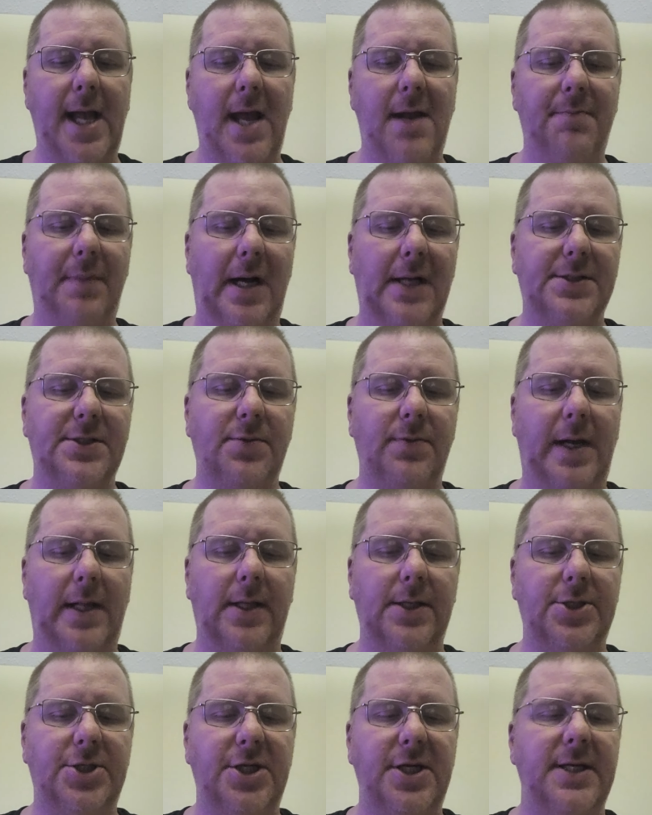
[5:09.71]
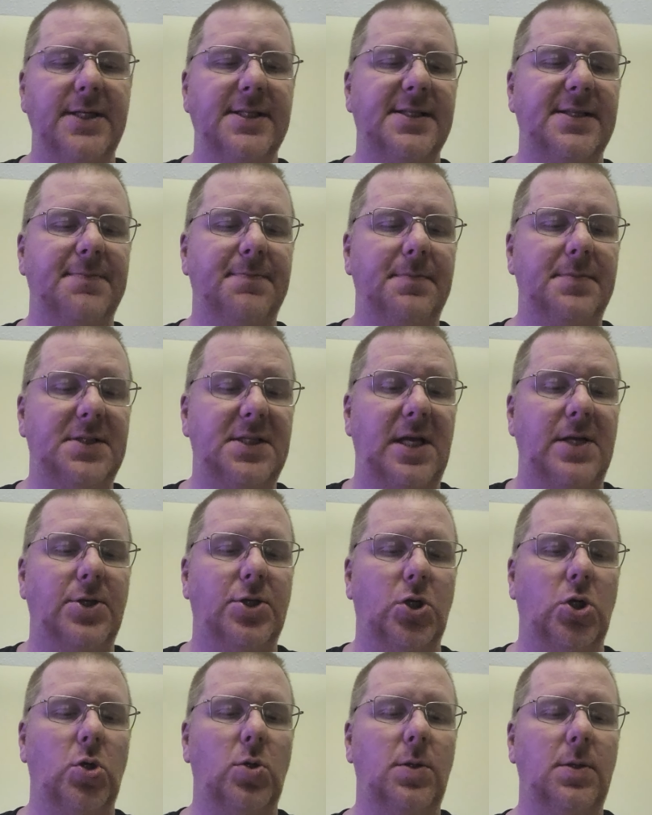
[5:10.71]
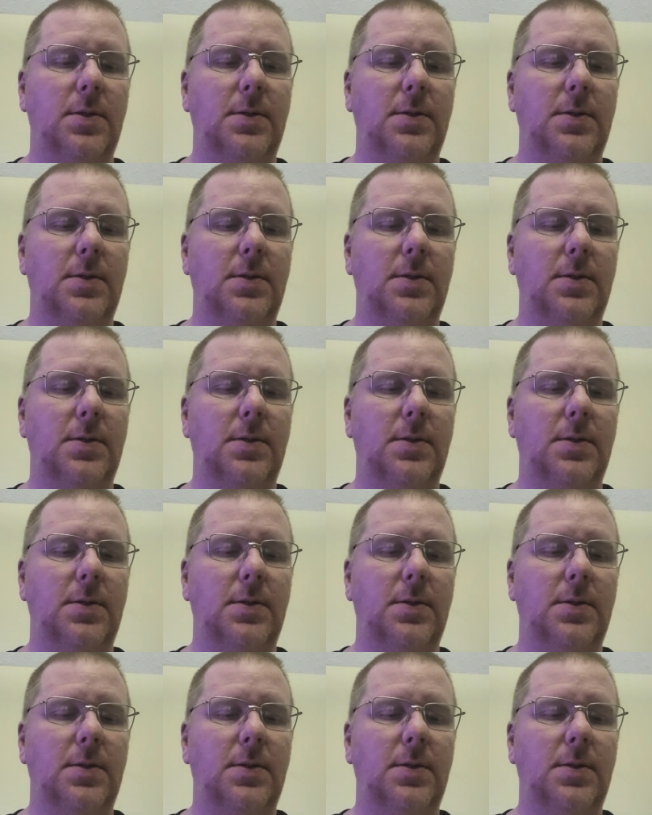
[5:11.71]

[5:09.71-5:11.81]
and mozzarella cheese center.